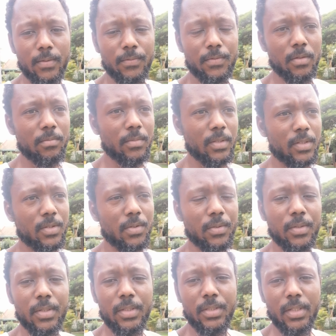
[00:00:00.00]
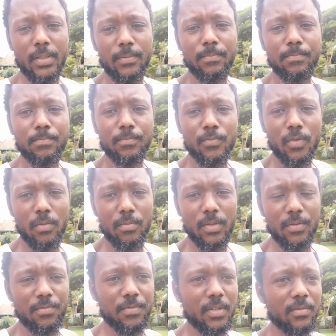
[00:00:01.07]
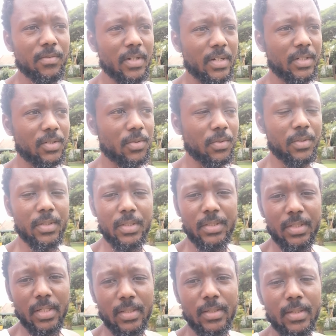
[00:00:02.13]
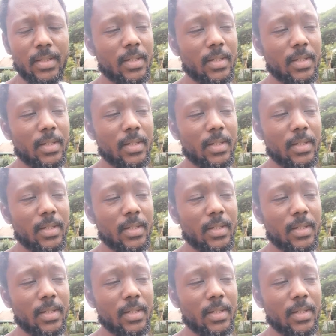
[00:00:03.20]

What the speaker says: from this condition, from the feverish condition